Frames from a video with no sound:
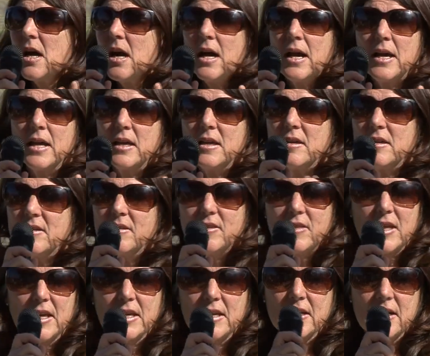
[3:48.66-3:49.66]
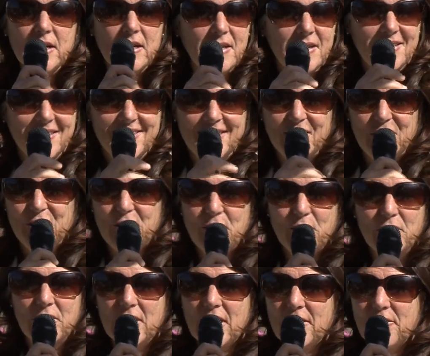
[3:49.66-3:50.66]
I think you
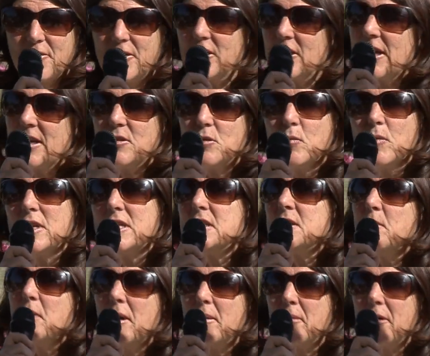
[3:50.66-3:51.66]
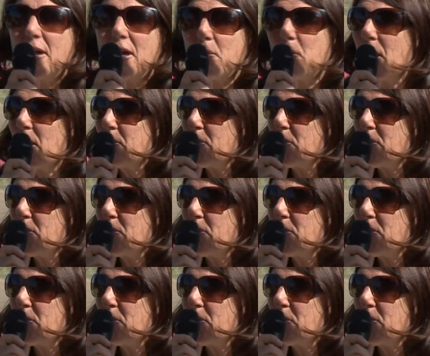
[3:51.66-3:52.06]
know, that I feel like the wind's at my